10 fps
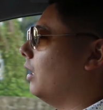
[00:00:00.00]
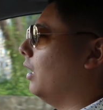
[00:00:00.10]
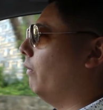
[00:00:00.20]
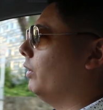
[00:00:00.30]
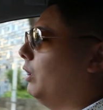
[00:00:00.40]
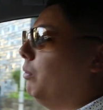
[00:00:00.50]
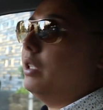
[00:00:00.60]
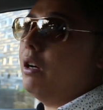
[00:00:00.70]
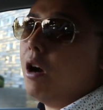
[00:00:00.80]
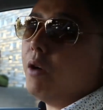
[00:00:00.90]
And obviously
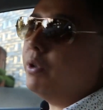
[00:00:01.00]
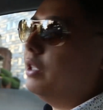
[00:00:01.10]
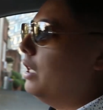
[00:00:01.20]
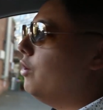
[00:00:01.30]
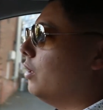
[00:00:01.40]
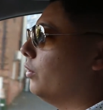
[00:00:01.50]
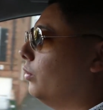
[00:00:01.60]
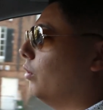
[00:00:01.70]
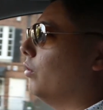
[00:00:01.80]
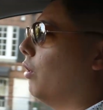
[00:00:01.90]
when the engine
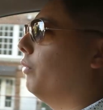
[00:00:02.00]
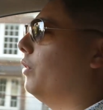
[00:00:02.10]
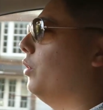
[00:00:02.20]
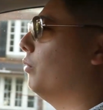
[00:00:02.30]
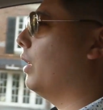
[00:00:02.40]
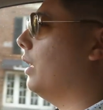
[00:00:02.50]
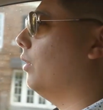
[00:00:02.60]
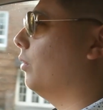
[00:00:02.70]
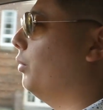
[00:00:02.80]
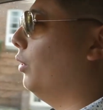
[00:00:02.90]
is turned off and you're
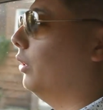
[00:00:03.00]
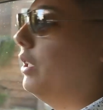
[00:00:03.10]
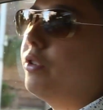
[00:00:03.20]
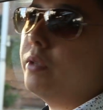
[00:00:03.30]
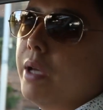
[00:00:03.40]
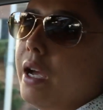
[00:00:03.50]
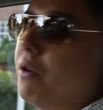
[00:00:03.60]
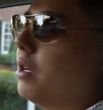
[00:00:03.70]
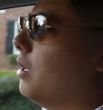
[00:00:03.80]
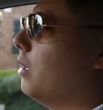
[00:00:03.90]
running on pure electric
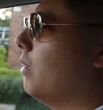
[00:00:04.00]
power,